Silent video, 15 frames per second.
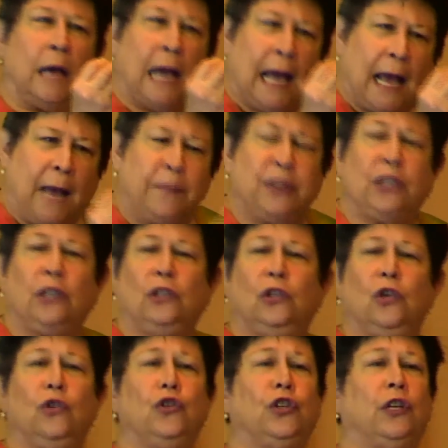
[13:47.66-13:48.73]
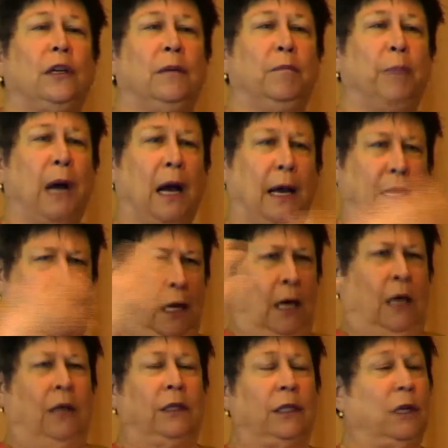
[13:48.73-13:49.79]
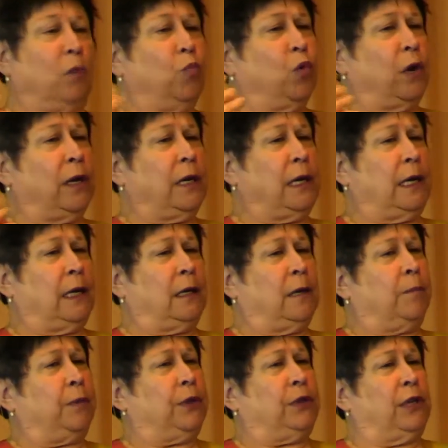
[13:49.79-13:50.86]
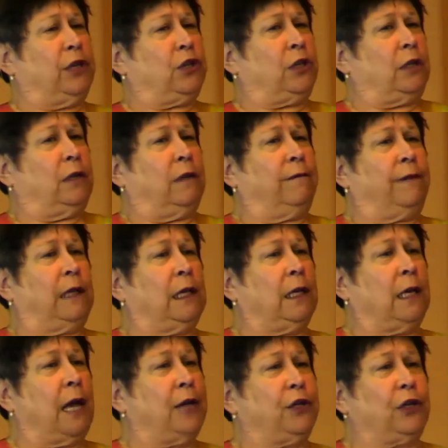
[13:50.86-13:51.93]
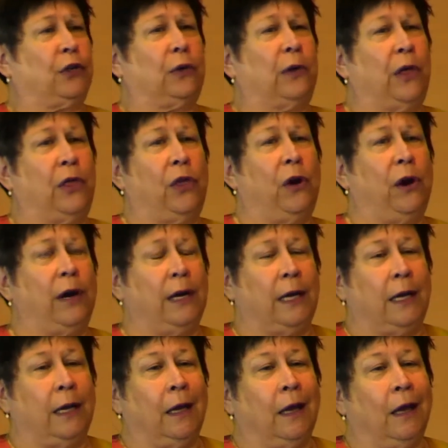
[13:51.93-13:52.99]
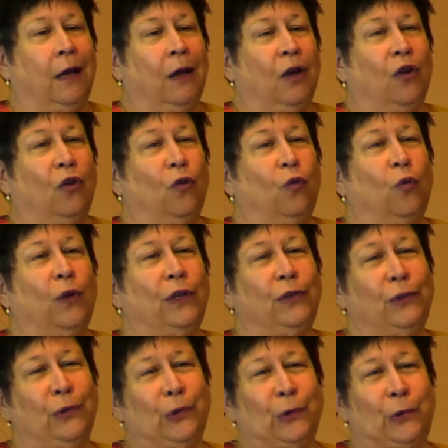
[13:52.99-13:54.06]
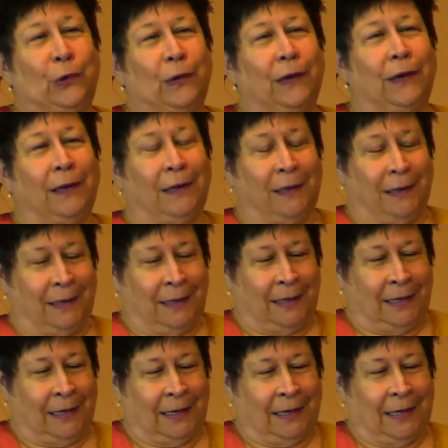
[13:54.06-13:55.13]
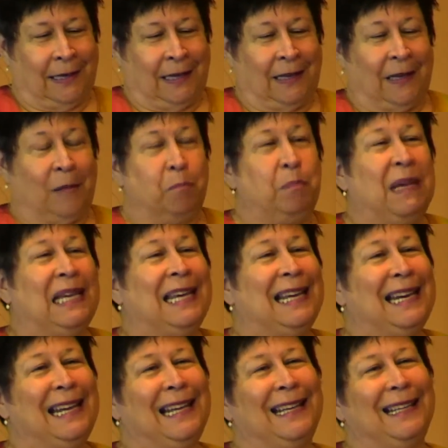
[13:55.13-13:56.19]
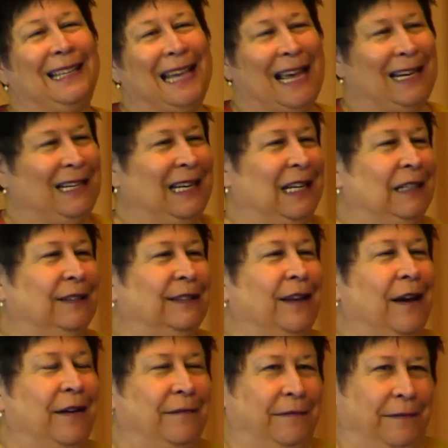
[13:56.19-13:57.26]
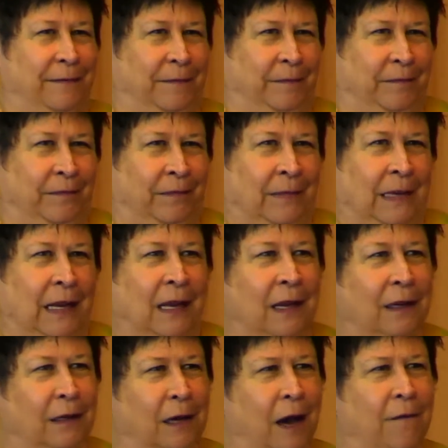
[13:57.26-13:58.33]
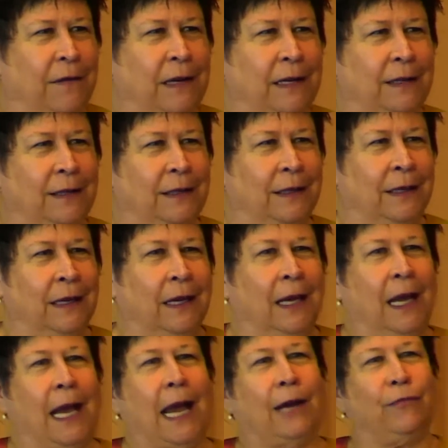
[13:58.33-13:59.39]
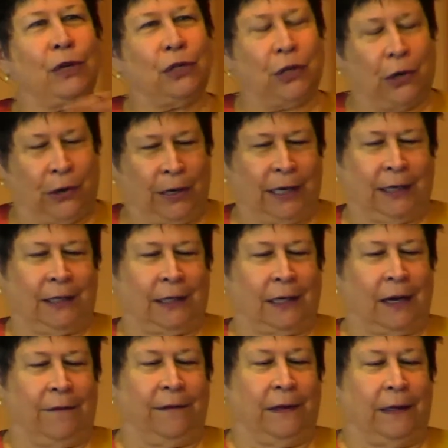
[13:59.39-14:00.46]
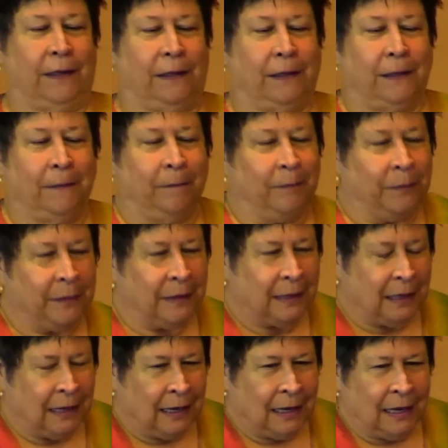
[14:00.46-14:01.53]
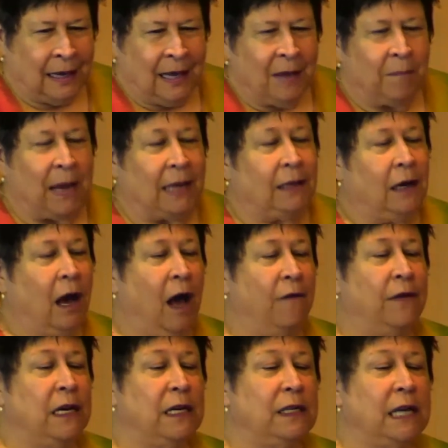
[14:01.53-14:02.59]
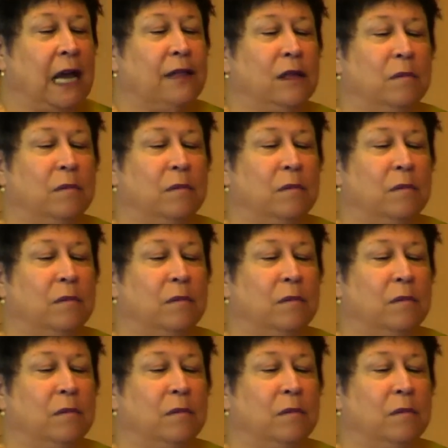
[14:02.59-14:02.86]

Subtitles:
absolution by someone in a position of theological authority. We do beginning again in love, covenant and returning to covenant. By covenant and the